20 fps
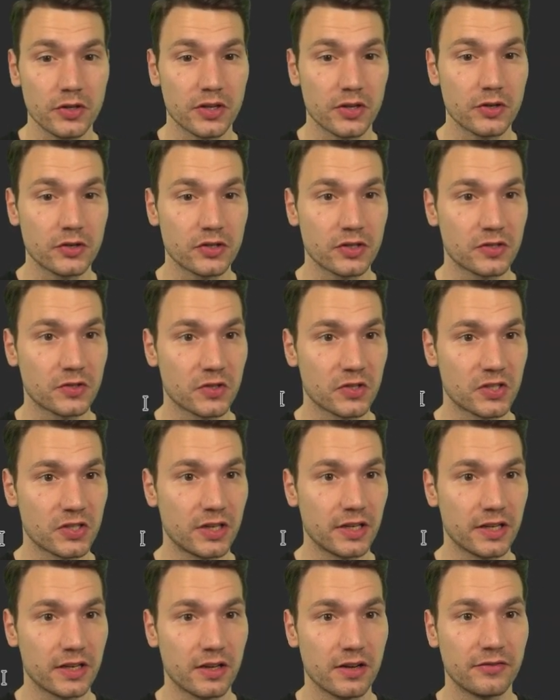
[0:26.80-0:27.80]
you, just to
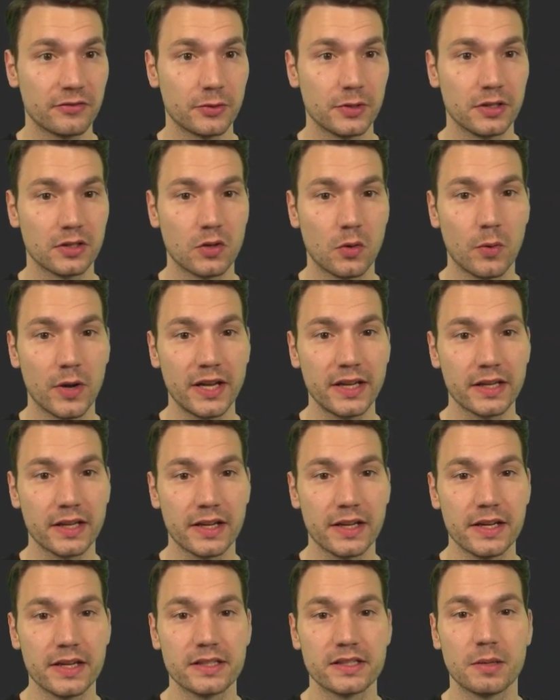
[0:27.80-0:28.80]
start it off real quick,
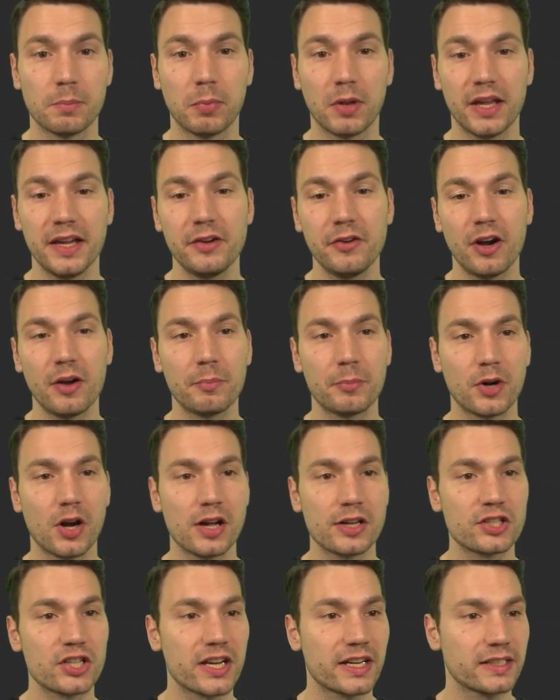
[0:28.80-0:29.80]
is a playground
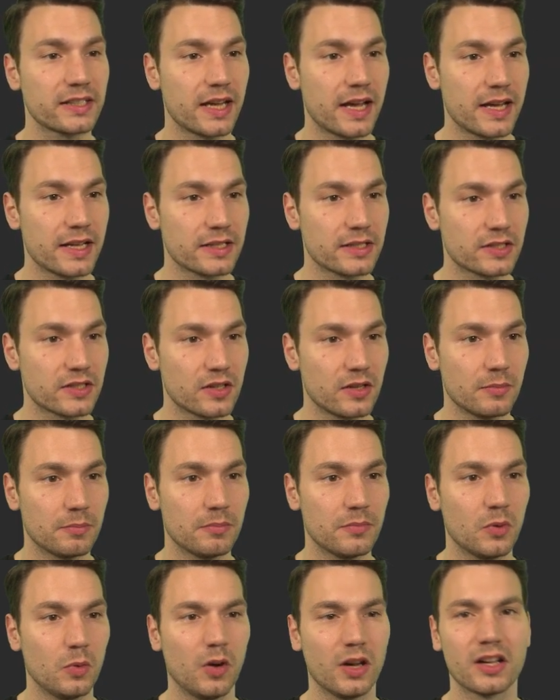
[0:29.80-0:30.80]
project and
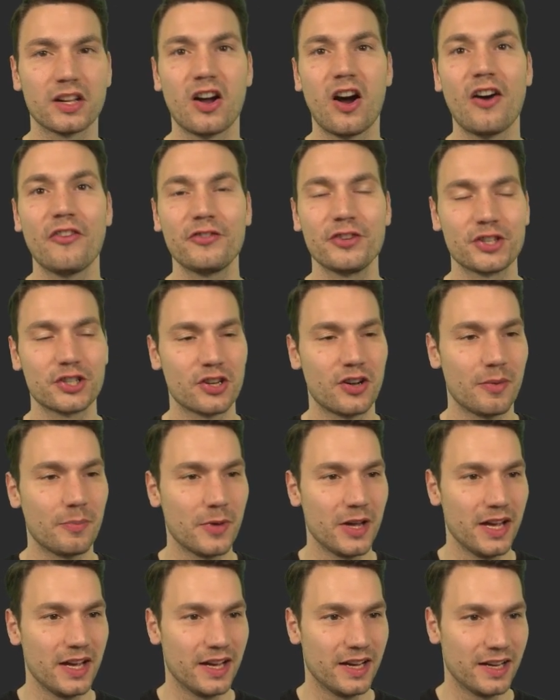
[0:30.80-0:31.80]
some, well, coffee
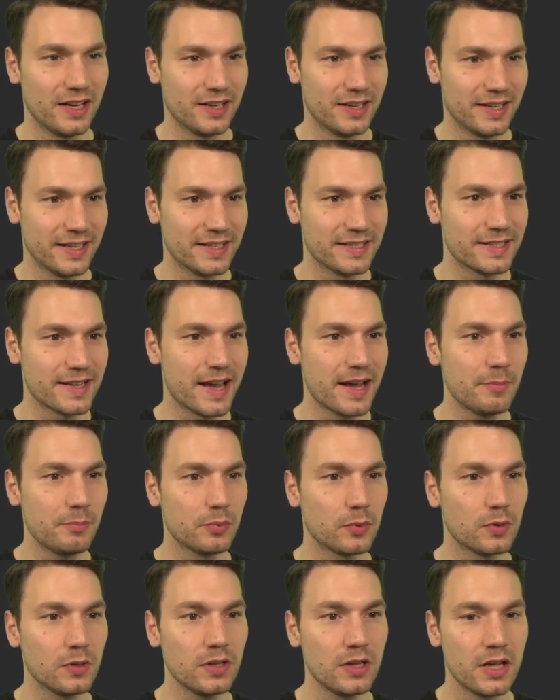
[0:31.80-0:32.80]
shop
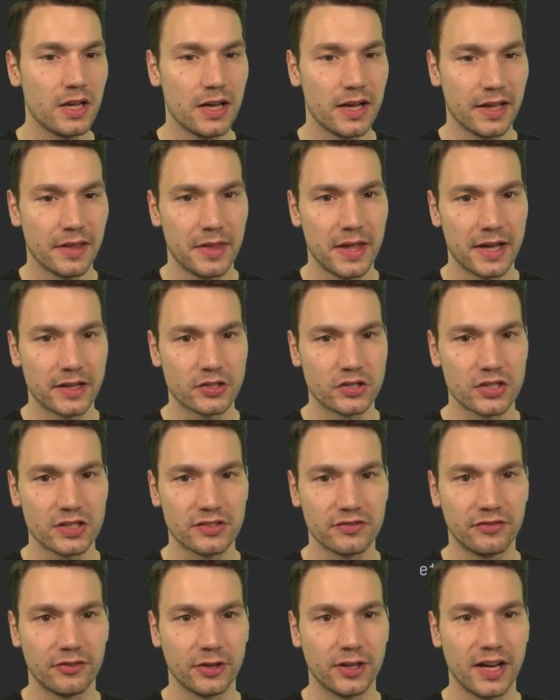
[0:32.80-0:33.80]
example that
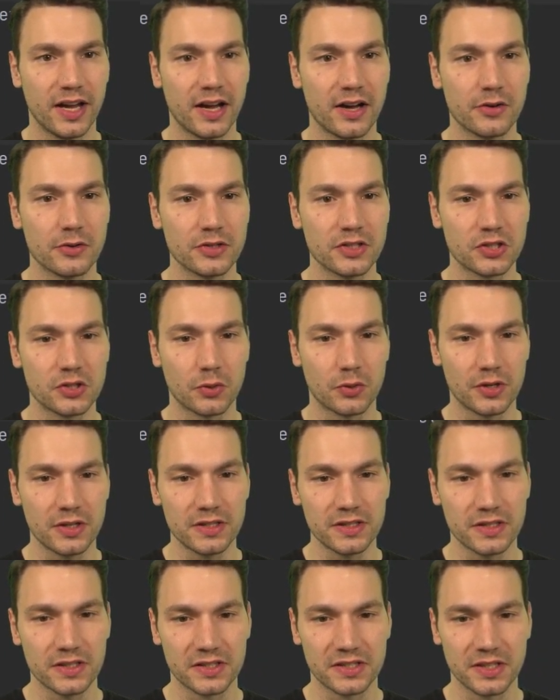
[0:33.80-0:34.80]
just for now
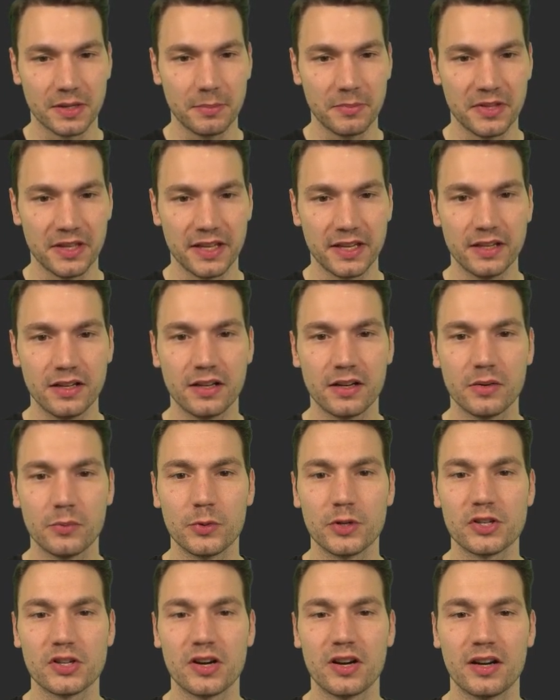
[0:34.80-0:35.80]
stores something,
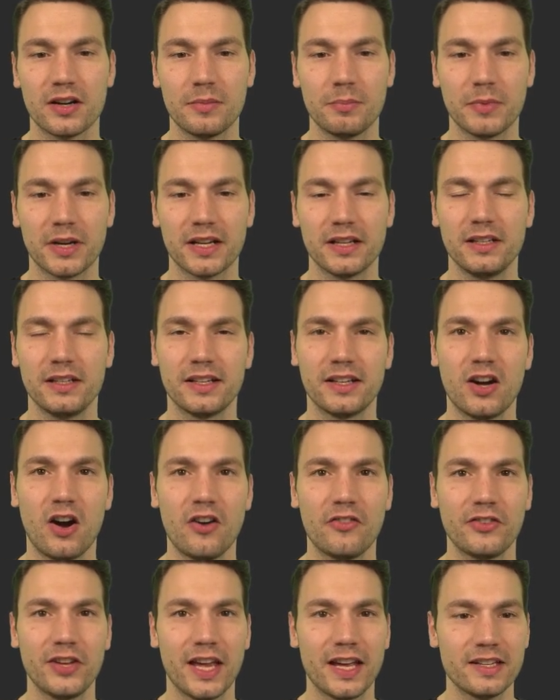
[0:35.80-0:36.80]
which are my
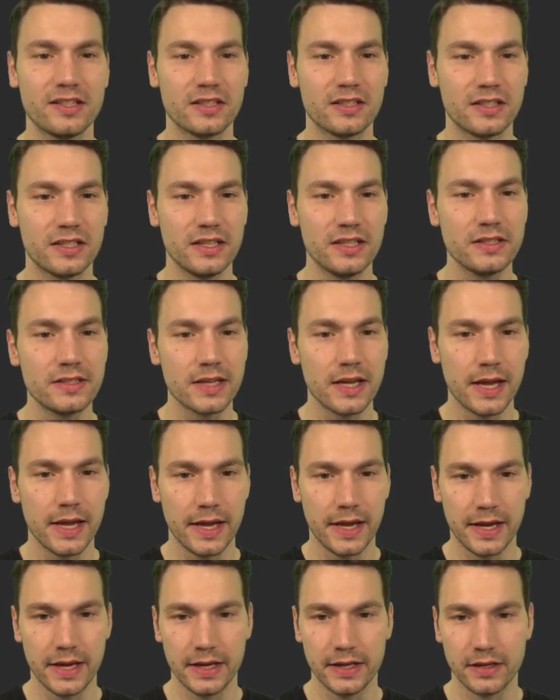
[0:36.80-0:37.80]
coffee entities,
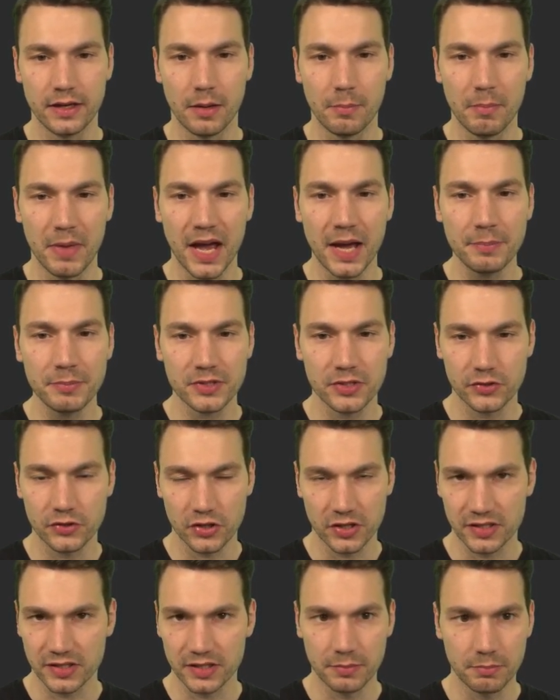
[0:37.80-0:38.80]
in a map, so
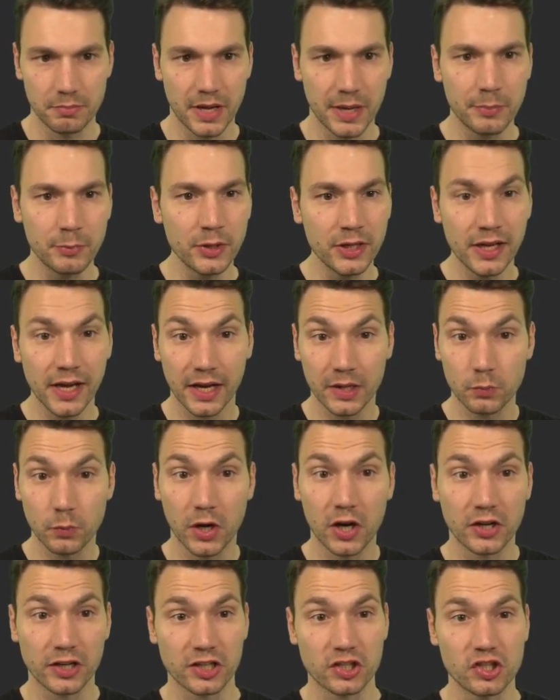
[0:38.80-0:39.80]
just in memory, and we're
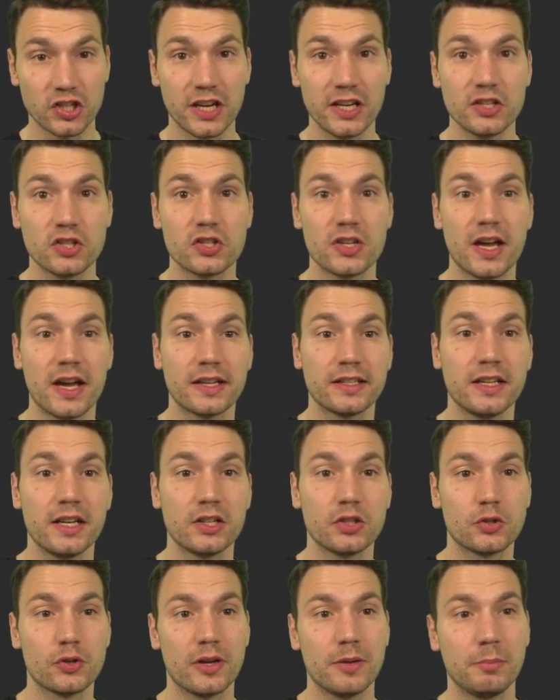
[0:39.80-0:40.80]
gonna change
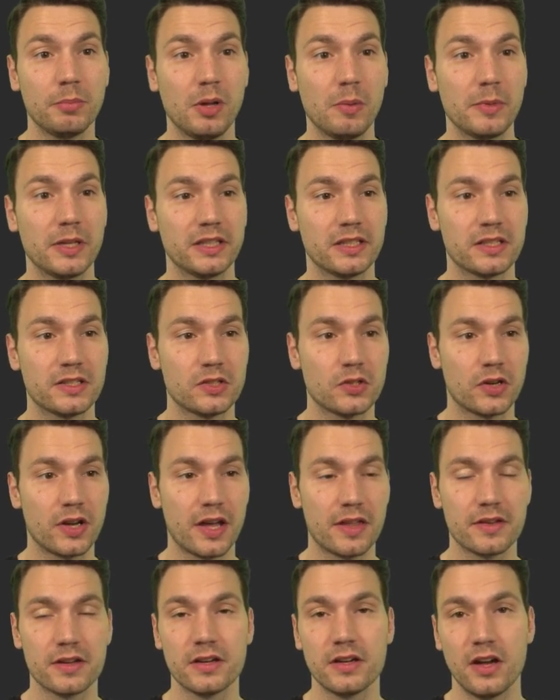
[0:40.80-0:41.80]
that to implement this
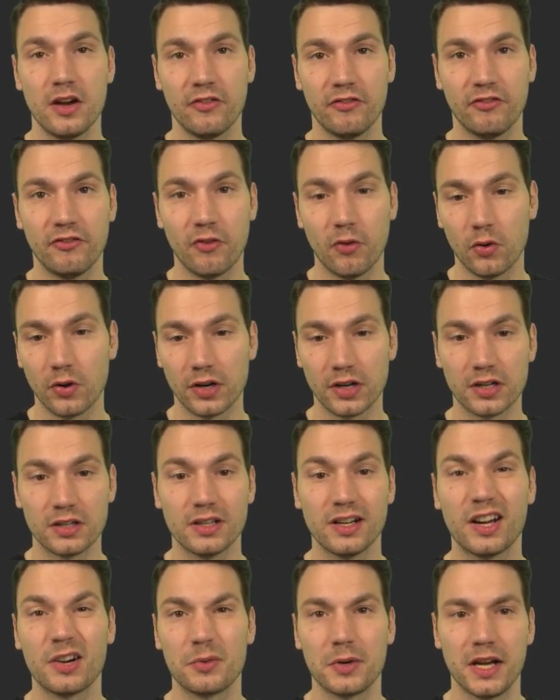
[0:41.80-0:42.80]
together
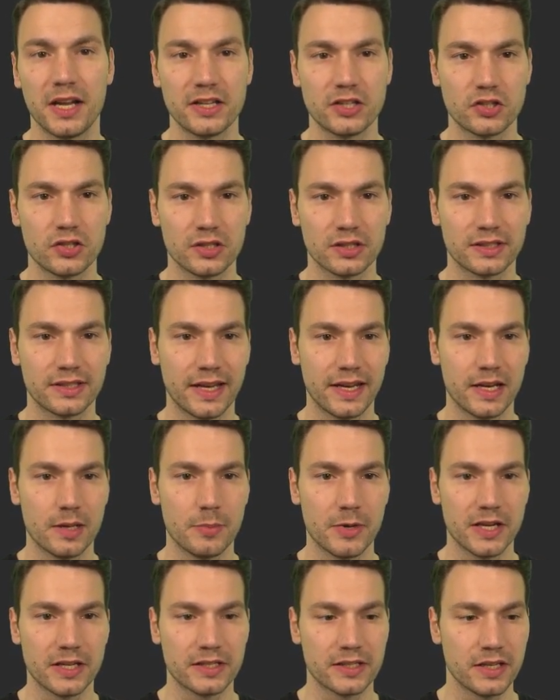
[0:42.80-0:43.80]
for a relational
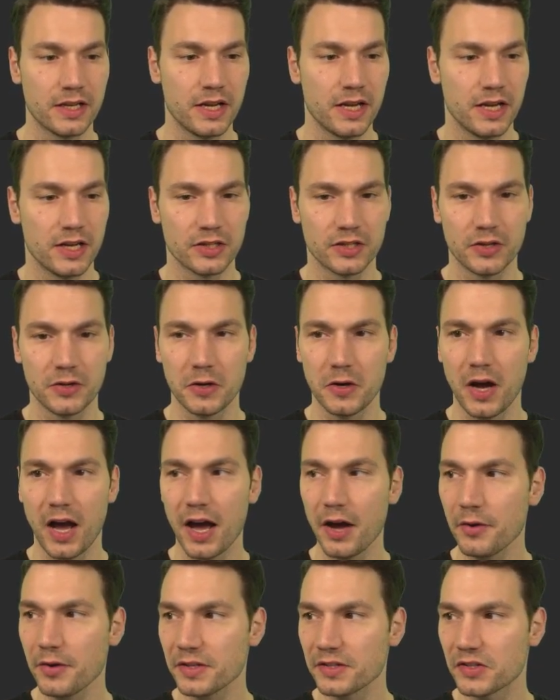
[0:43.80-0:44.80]
database. So
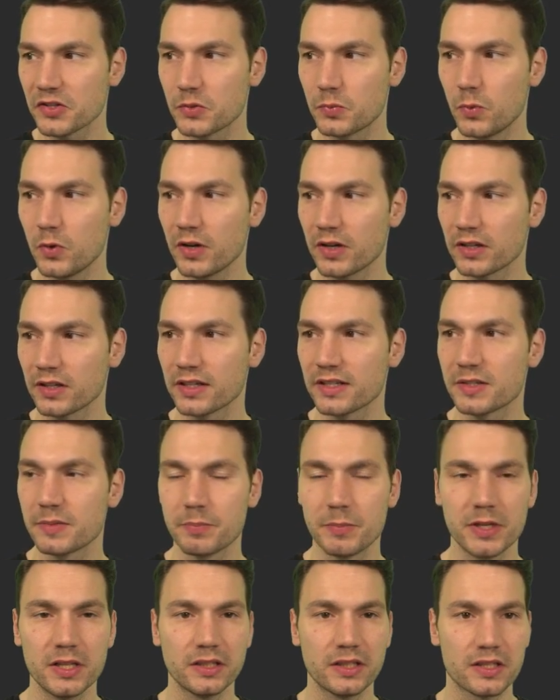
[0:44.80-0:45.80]
how does this work? Let's
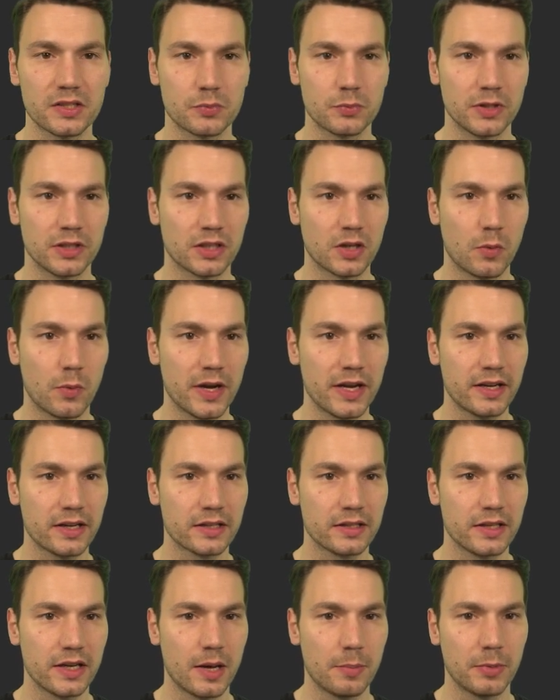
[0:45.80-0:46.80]
build this real
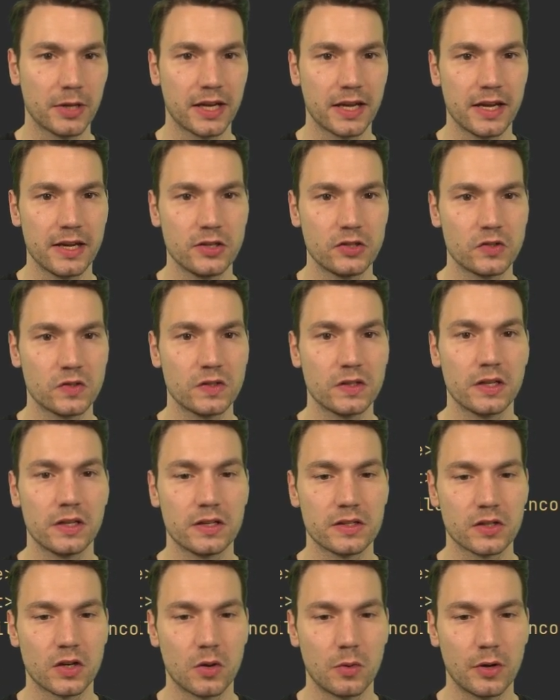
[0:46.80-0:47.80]
quick, the application. It
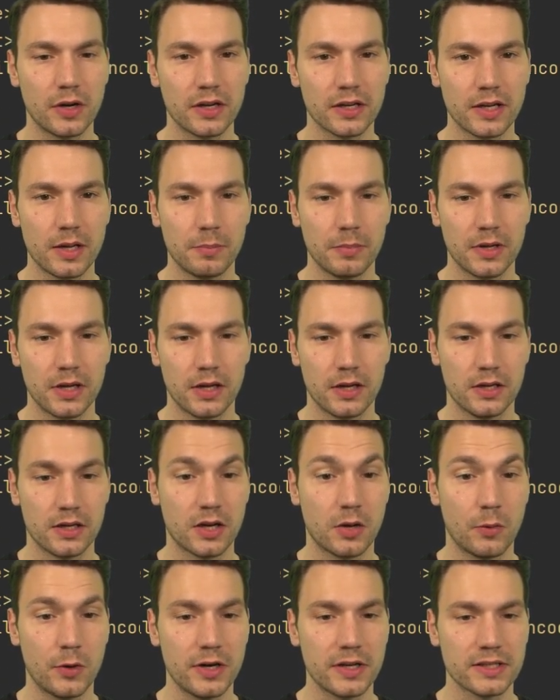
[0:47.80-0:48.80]
is a
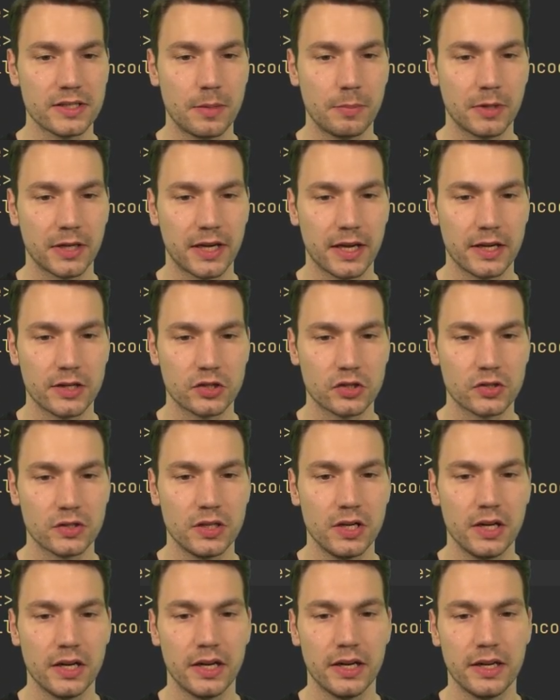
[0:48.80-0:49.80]
Quarkus application
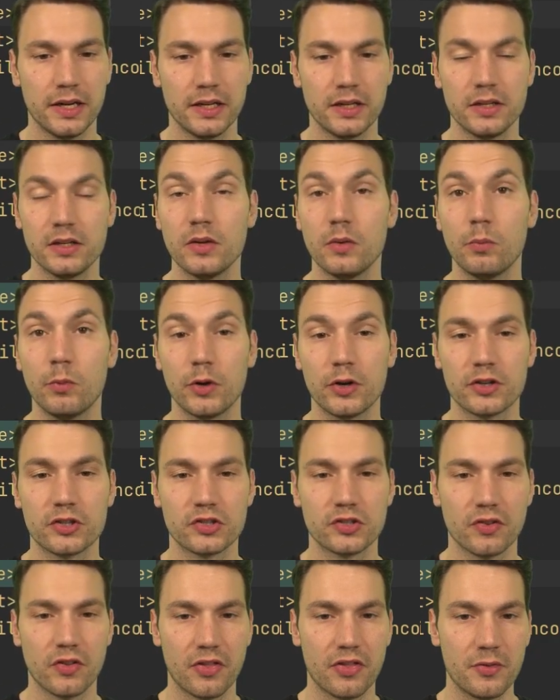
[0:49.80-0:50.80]
in
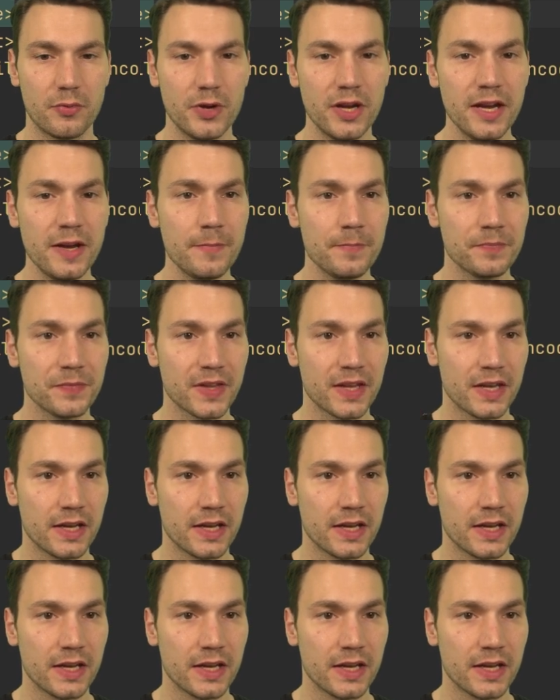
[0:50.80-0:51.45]
version 3